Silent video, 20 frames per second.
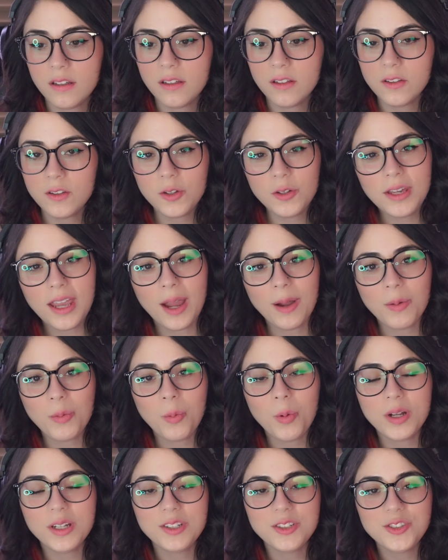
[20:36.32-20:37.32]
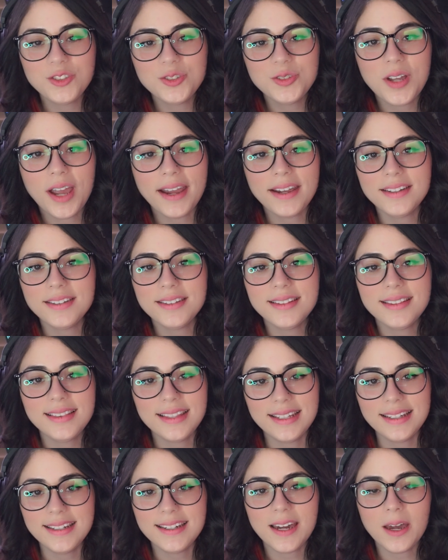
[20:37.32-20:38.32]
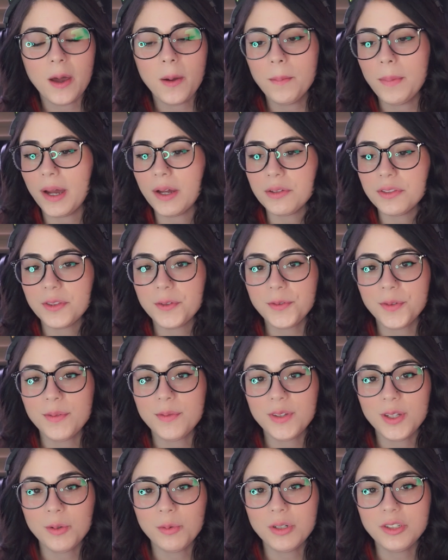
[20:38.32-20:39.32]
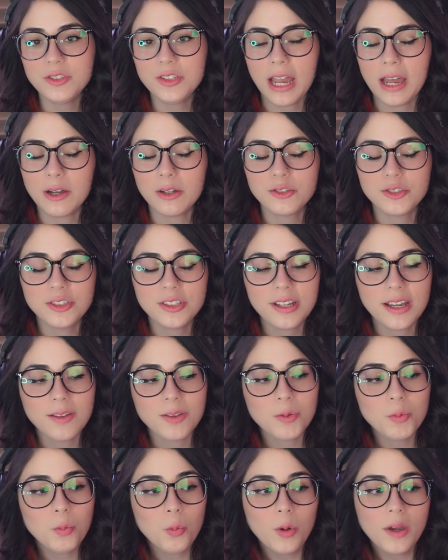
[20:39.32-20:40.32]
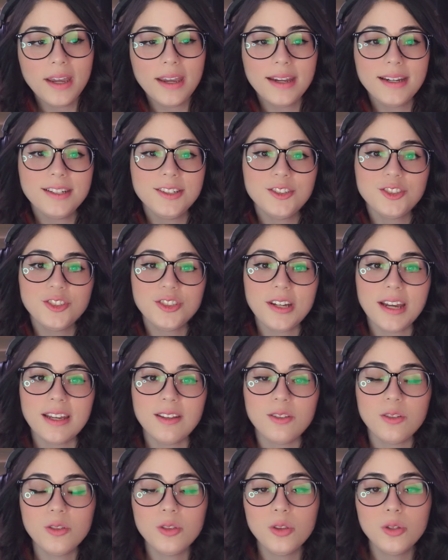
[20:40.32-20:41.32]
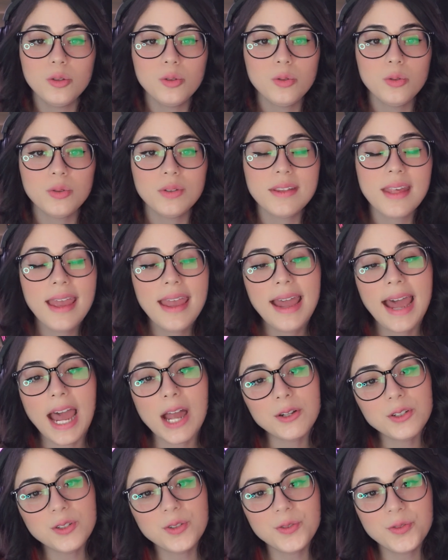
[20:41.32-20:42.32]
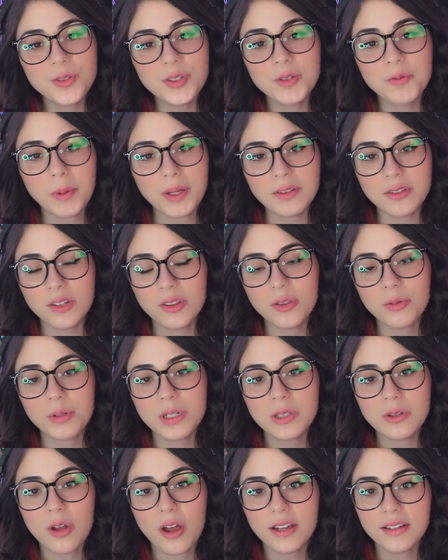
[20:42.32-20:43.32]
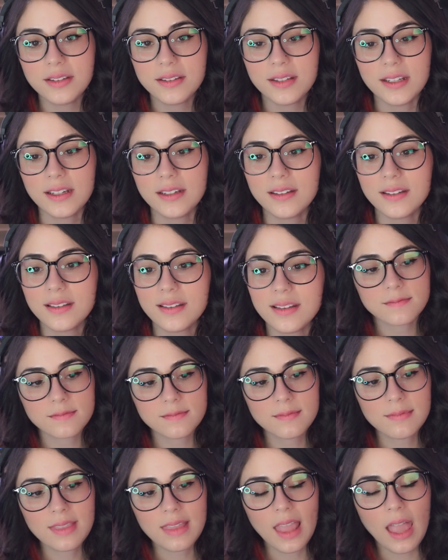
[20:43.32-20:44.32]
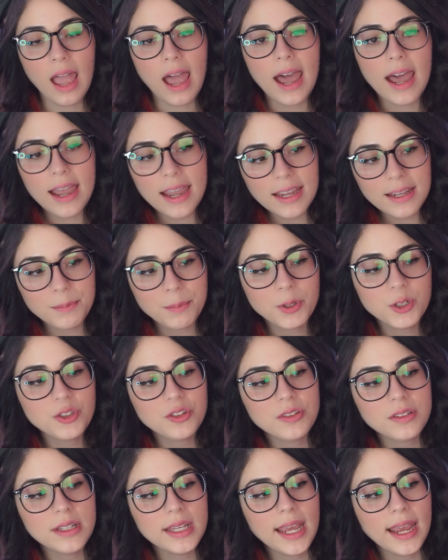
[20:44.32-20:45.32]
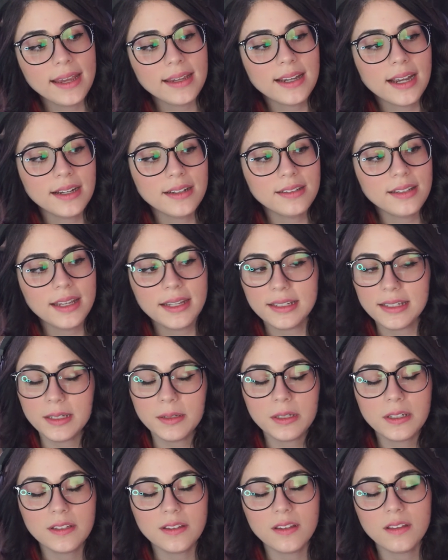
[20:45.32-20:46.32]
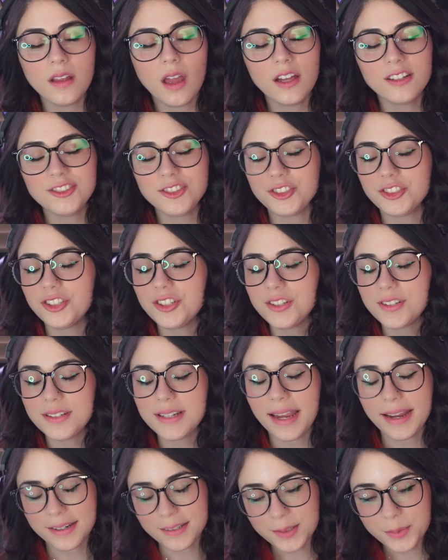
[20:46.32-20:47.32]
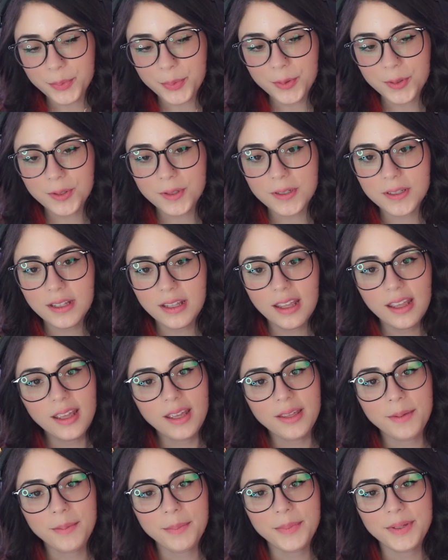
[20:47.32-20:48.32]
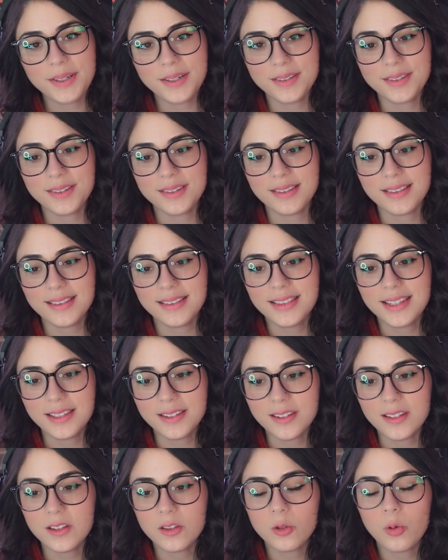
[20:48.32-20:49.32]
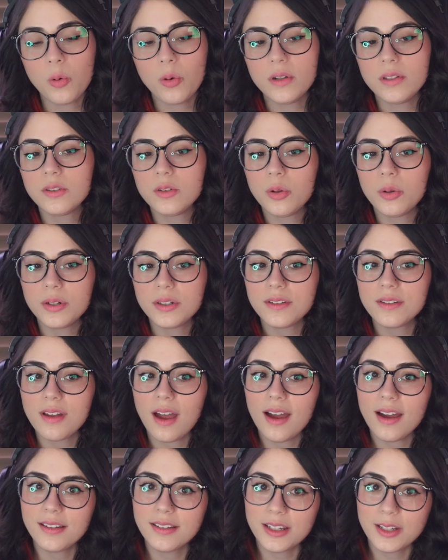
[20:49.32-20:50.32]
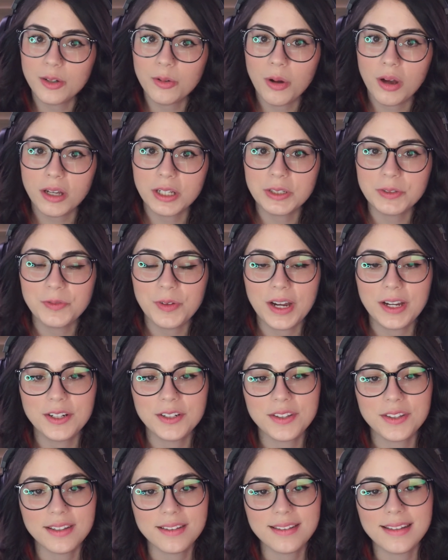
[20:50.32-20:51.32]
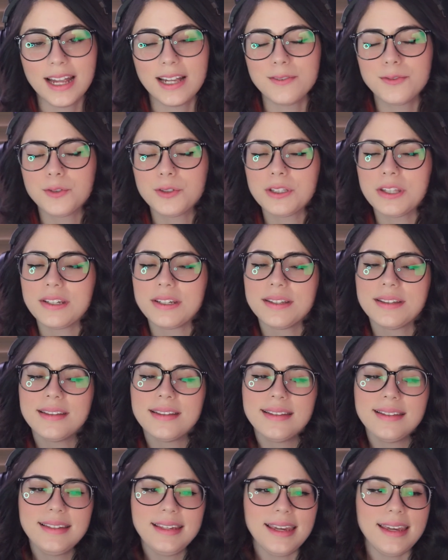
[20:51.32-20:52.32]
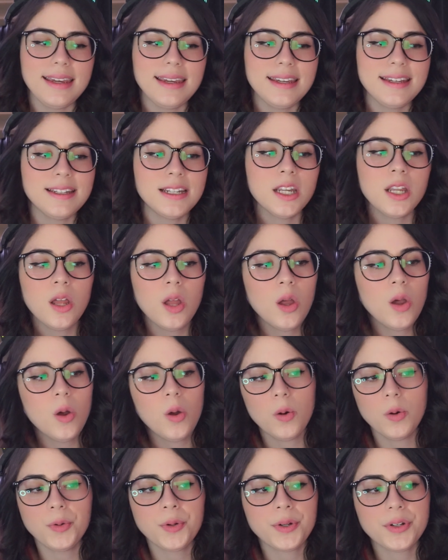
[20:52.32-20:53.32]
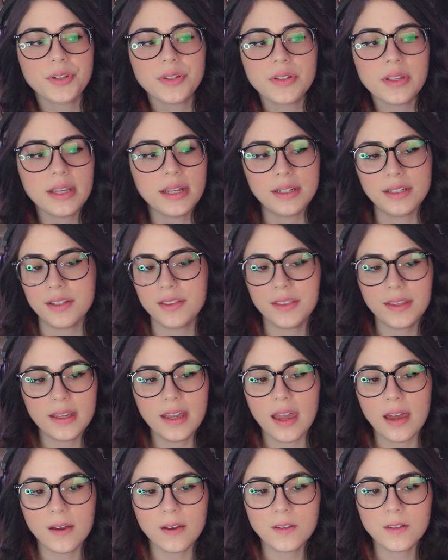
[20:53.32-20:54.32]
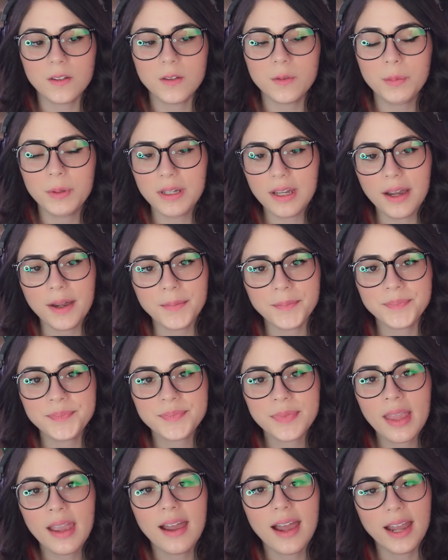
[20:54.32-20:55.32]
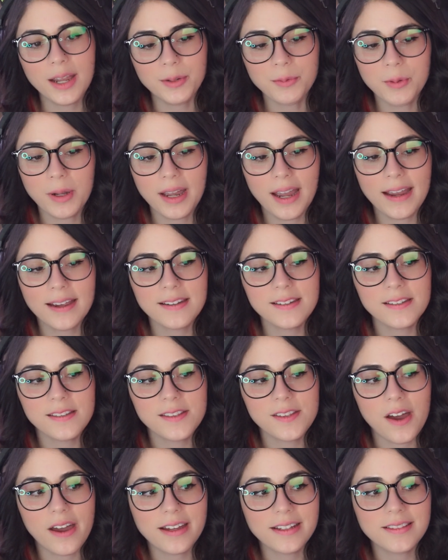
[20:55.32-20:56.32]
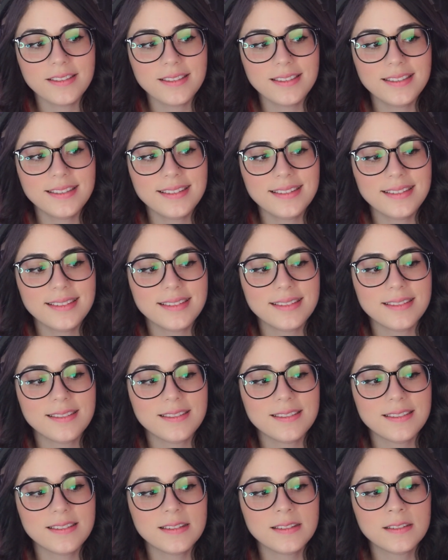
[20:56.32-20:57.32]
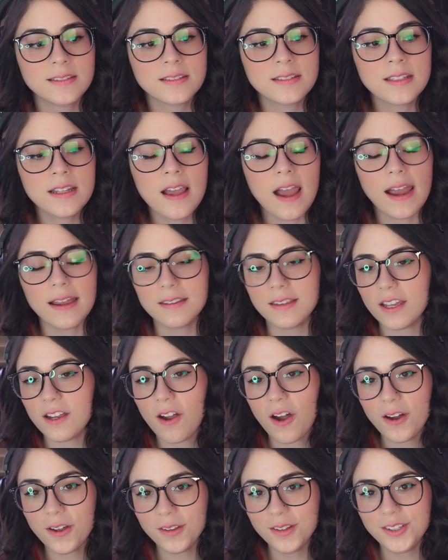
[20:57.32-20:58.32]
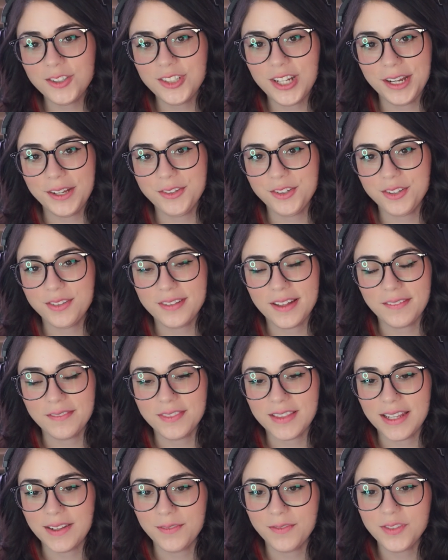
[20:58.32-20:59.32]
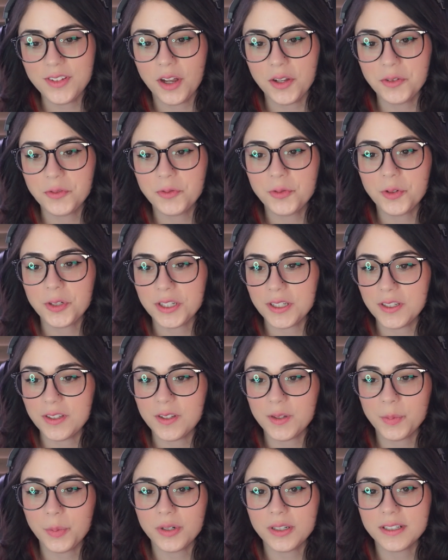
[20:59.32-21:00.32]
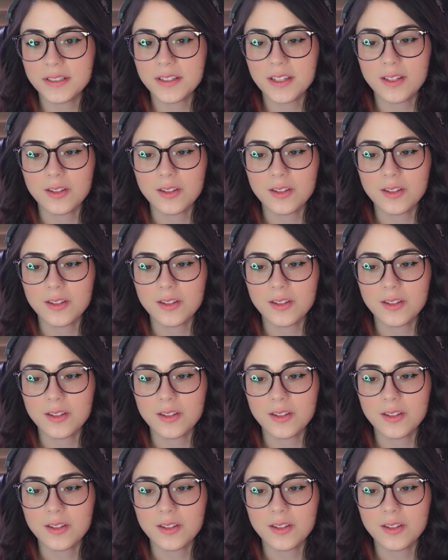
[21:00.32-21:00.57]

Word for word: So yeah, what did you guys think about the 50 win challenge? Did you guys win? Did you guys lose? How do you feel about the three losses? I personally I kind of like it cuz it's understandable because this is going towards online qualifiers. It's not for like a skin or anything else. But yeah, I I thought I like all the changes that they've done for esports.